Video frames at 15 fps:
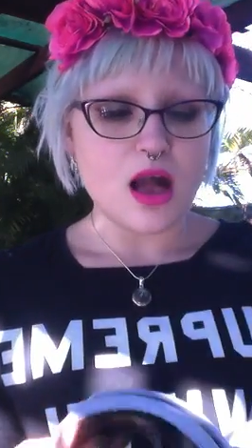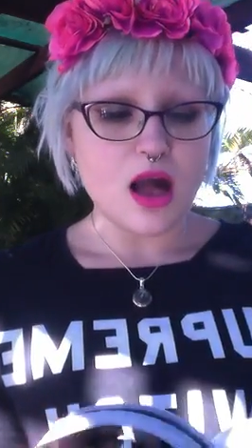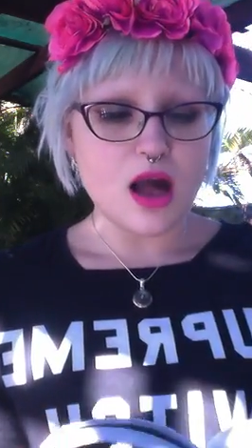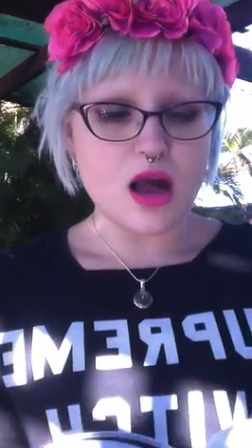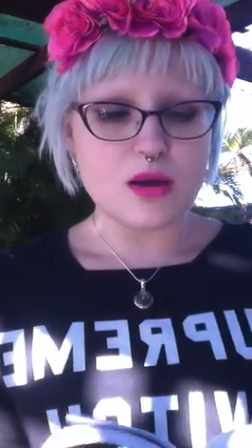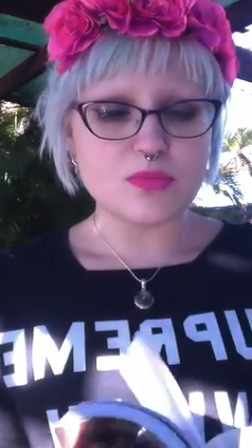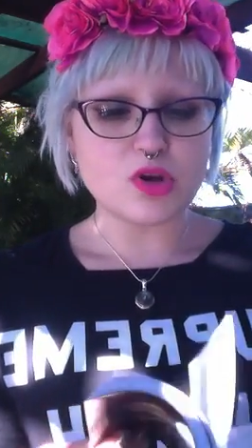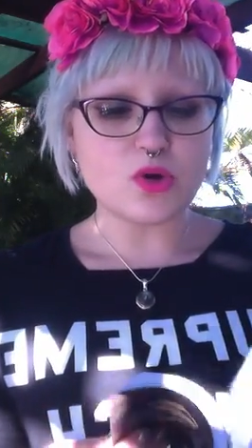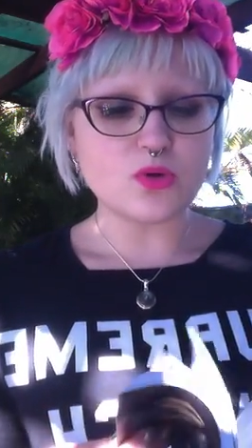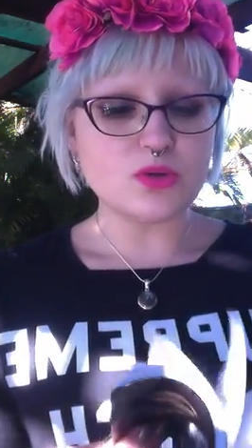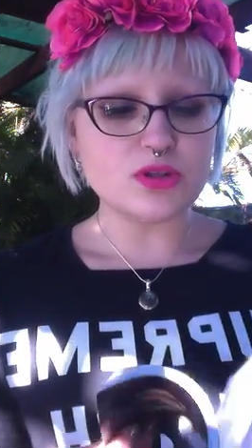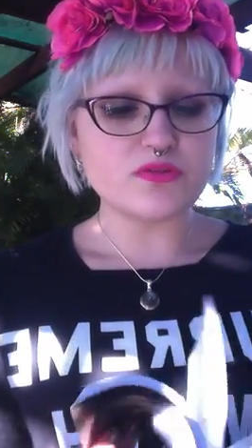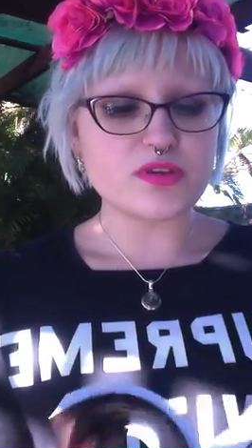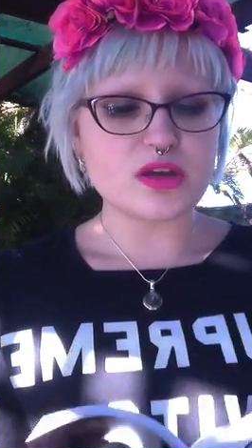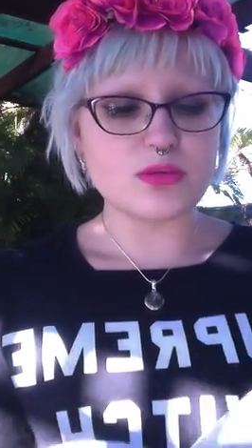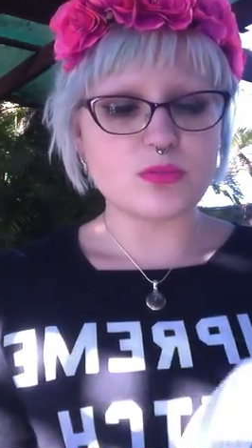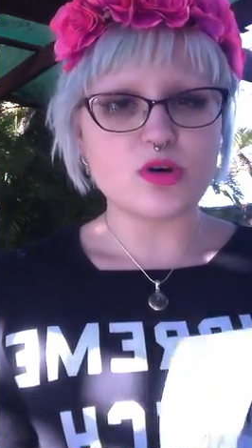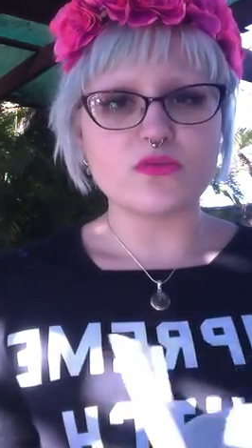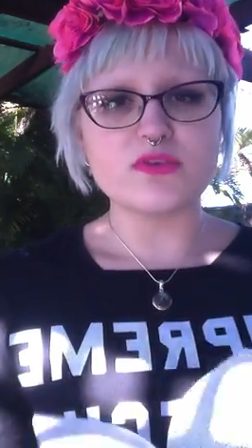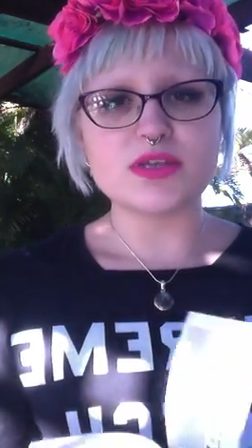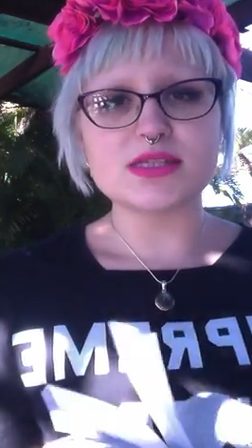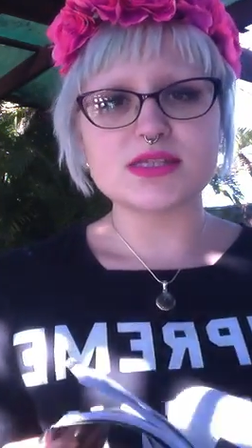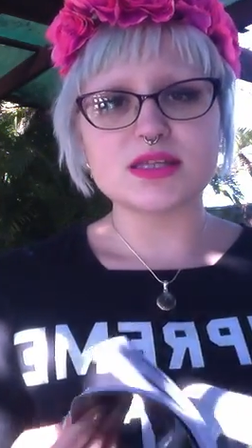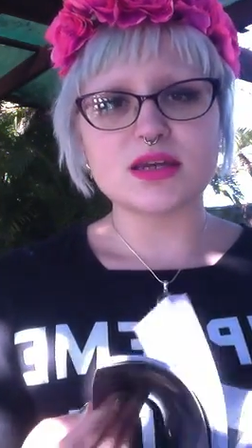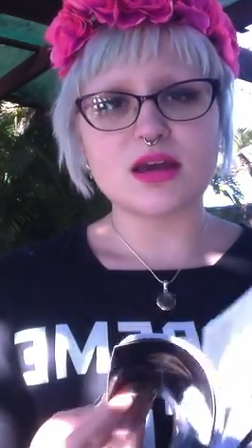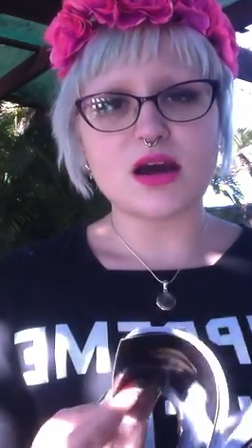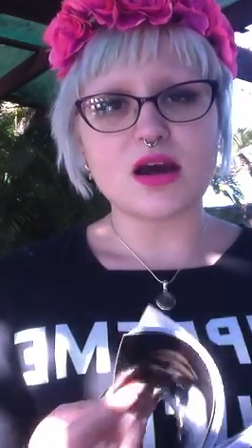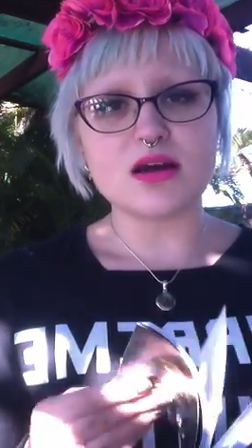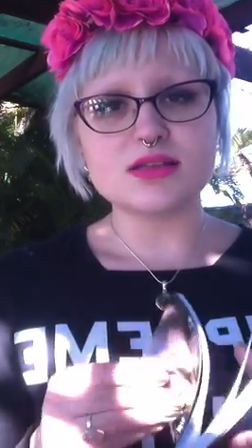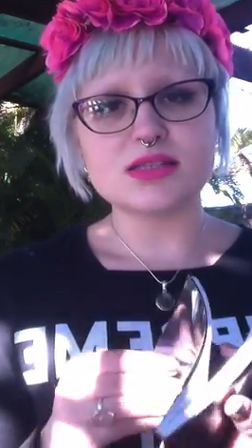Not all of them obviously
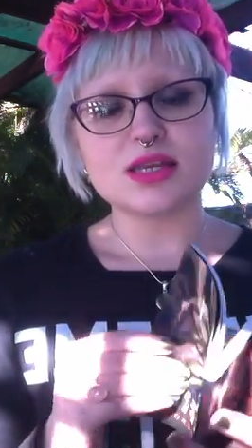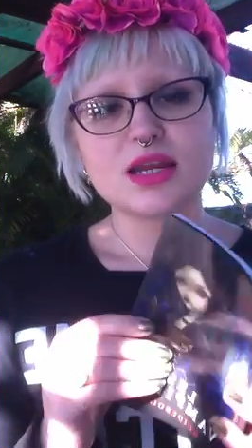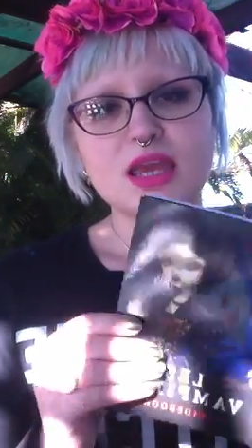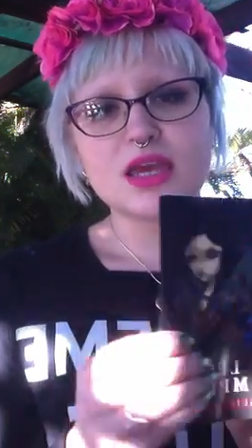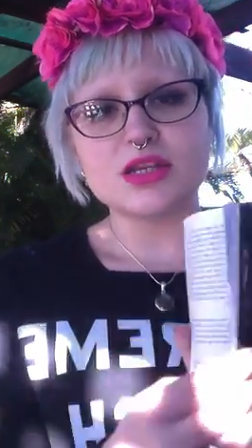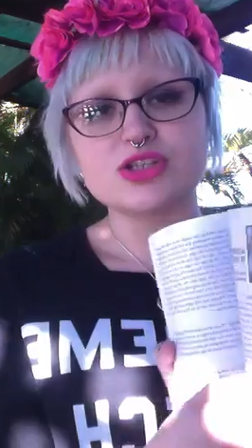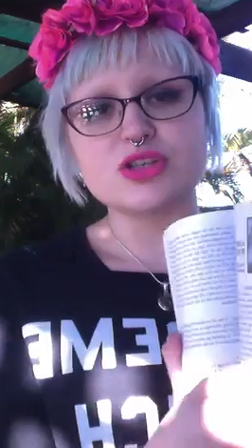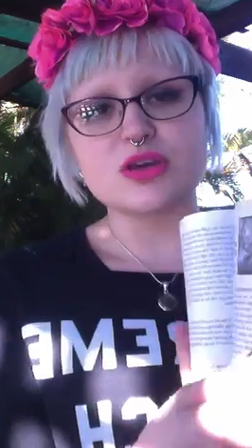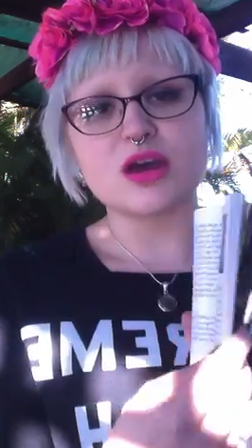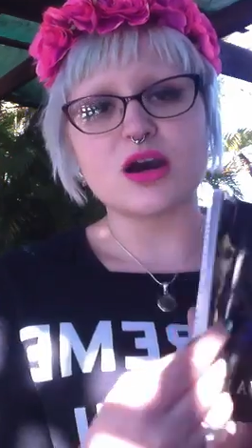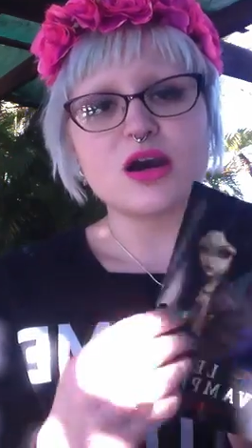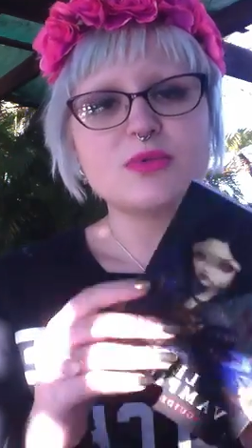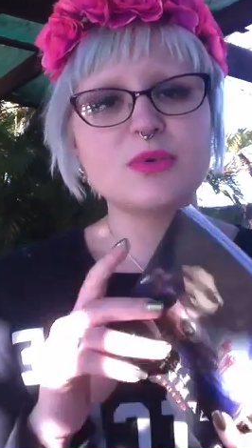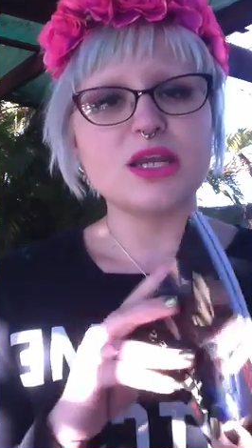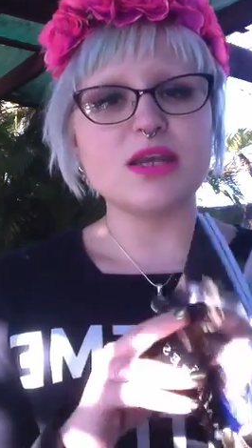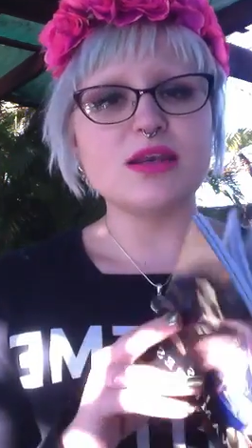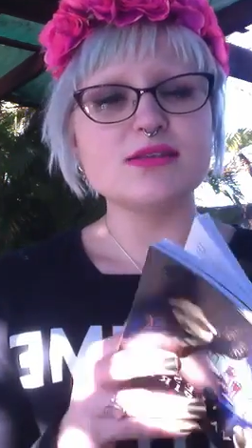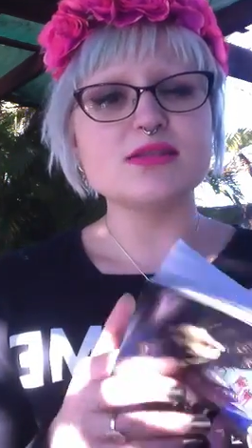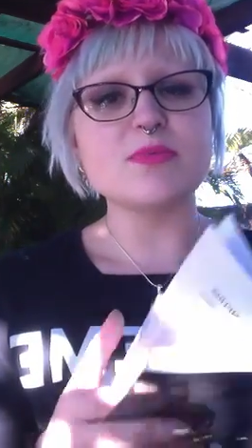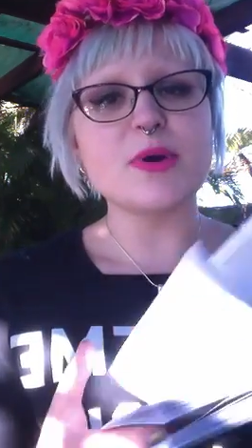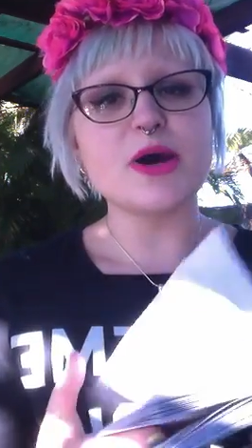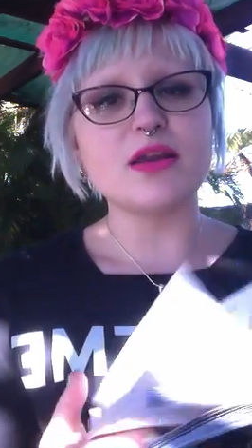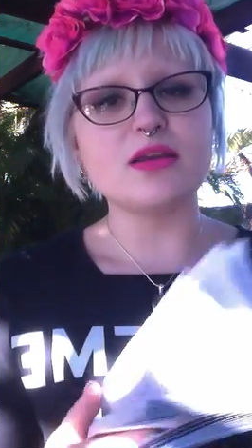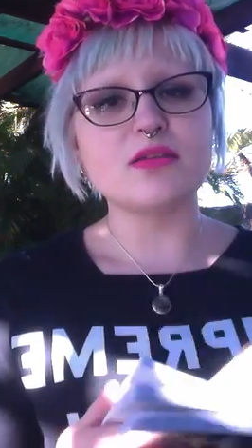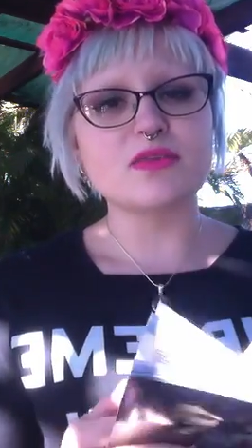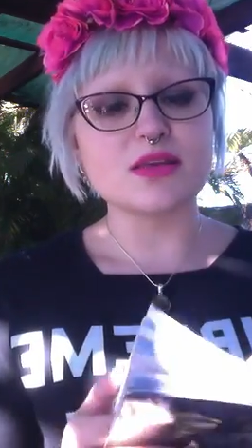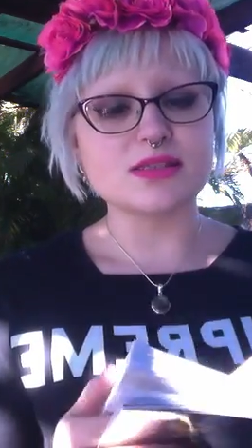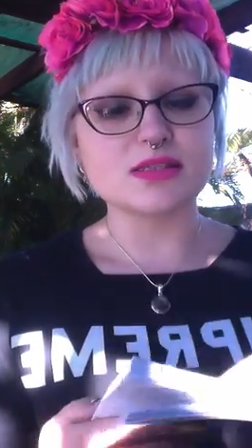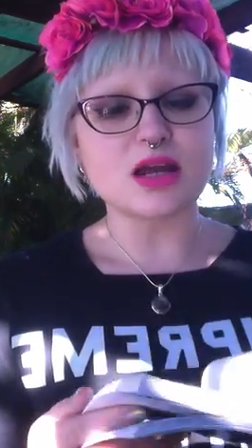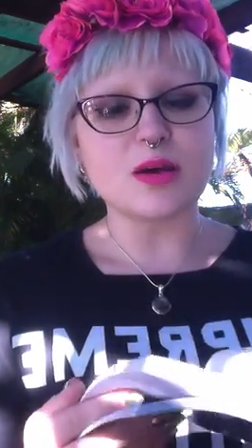are dedicated to the card meanings, but
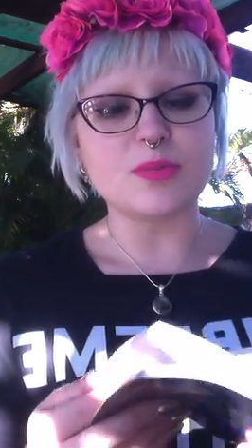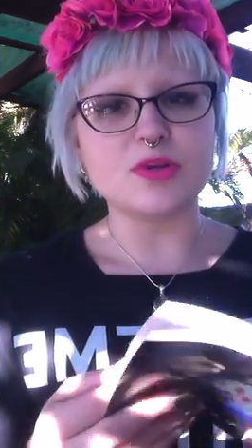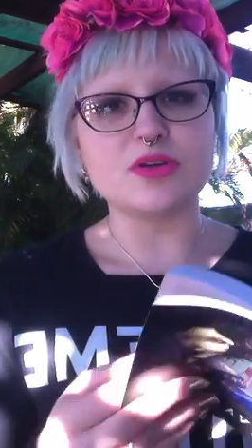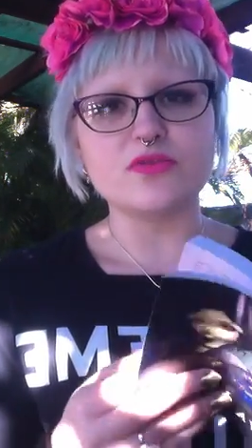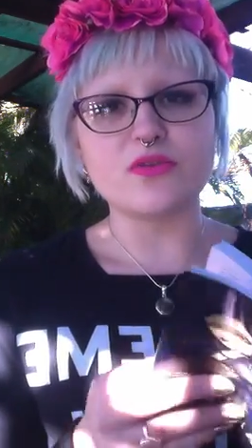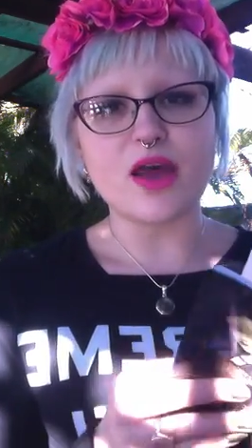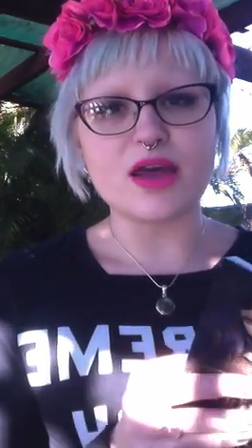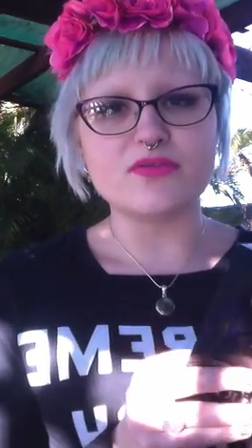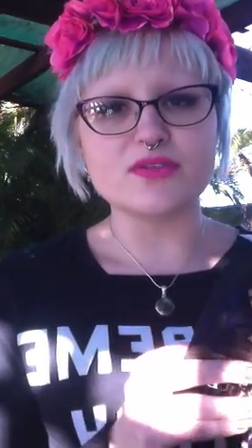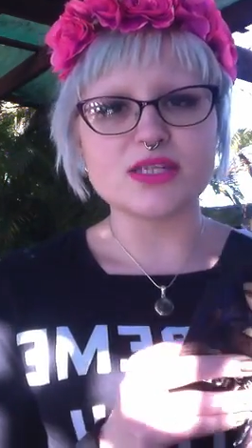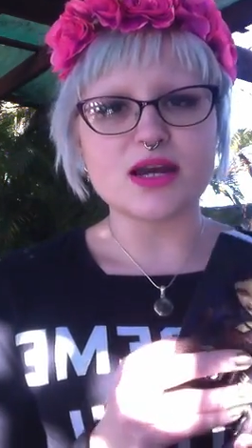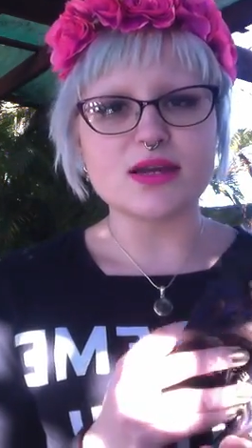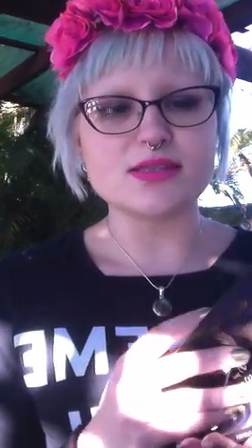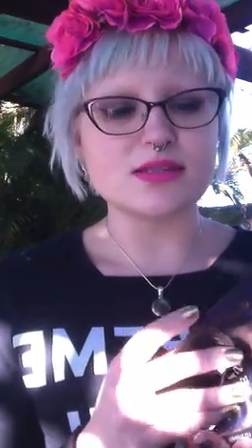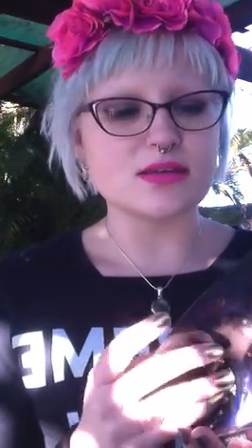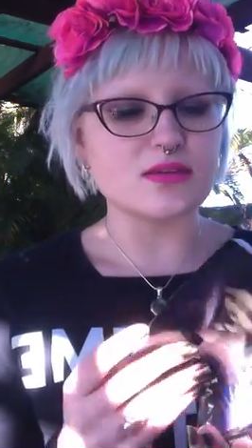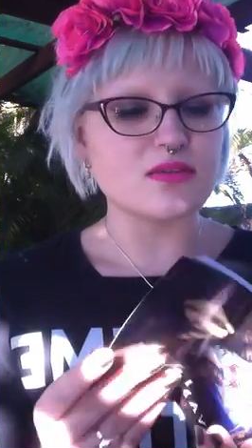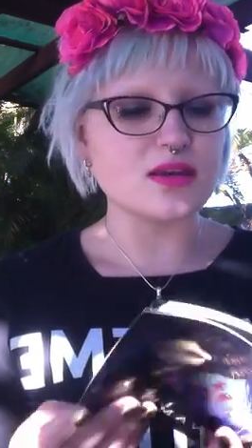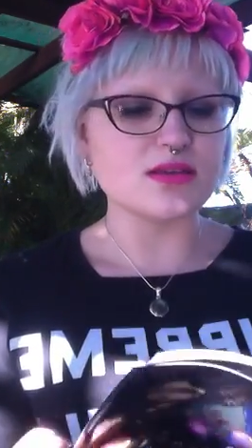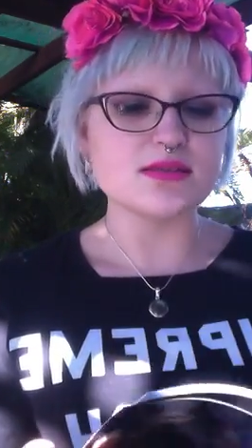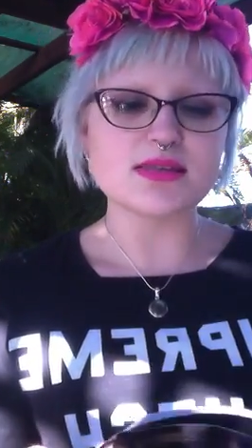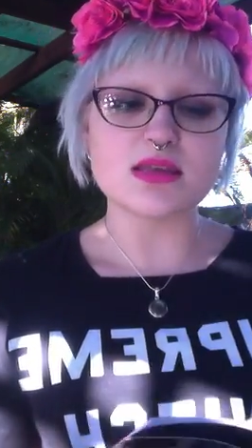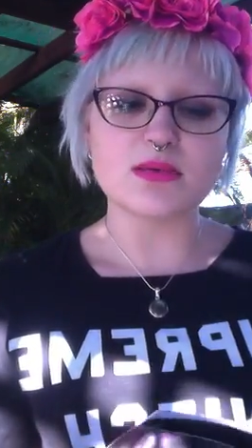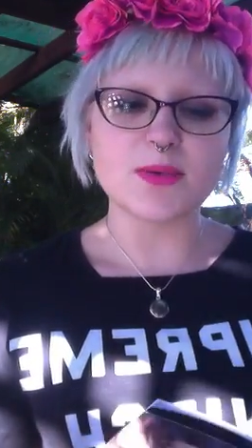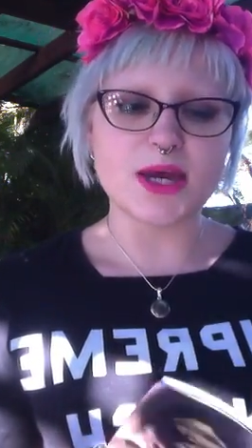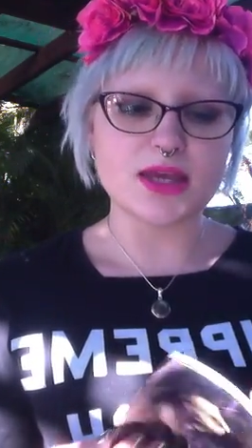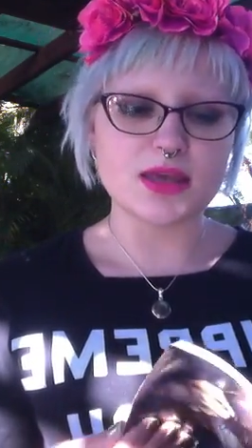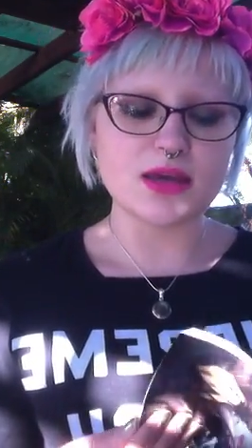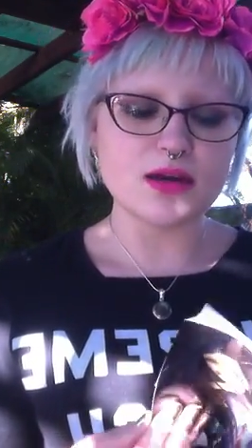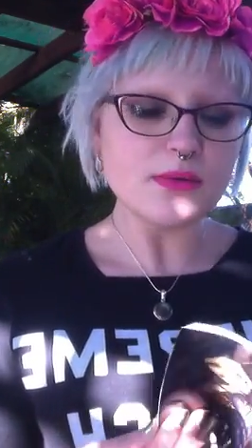there's a couple of advertising things at the
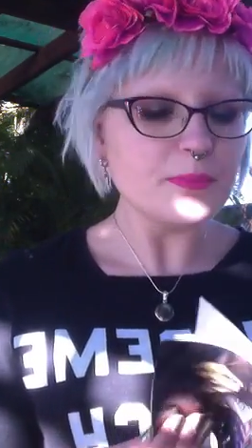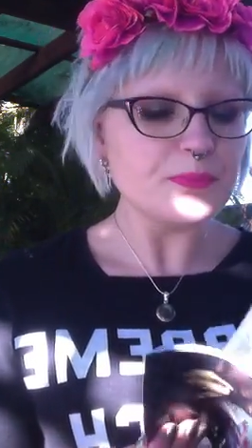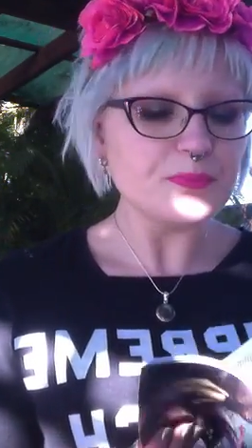back here.